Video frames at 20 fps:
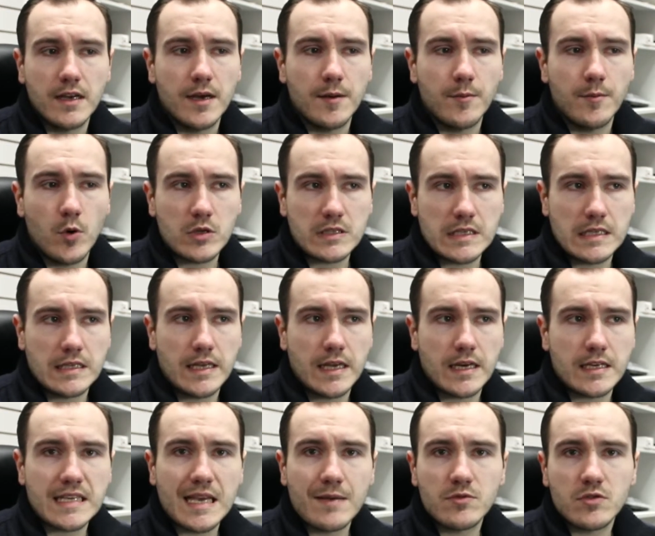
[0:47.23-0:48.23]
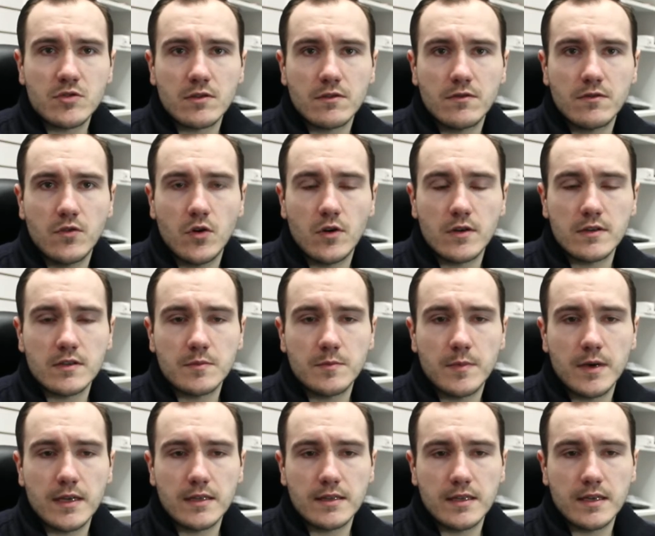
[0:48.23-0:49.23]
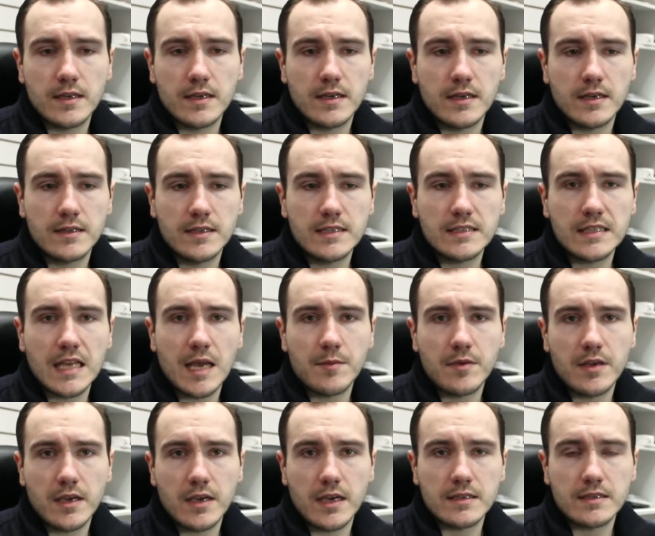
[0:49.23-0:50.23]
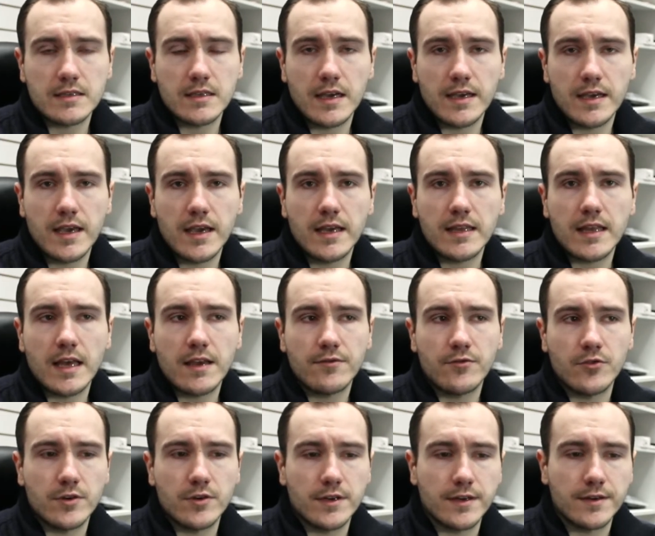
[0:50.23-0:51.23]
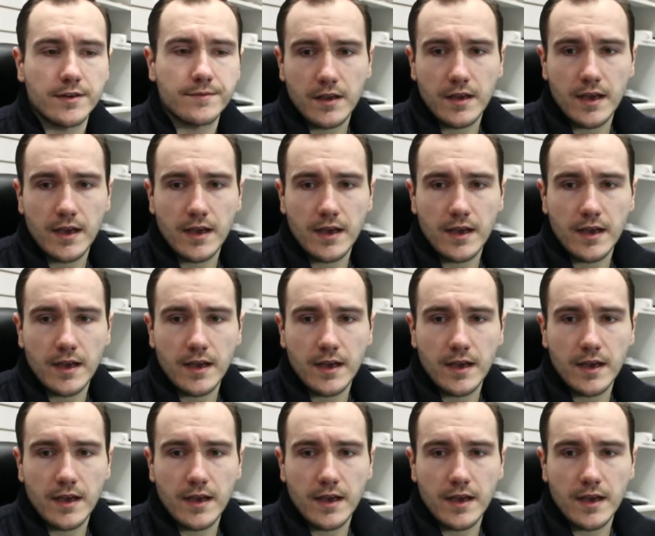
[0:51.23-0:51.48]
Mostly they are Samsung phones, but this time he got iPhone there.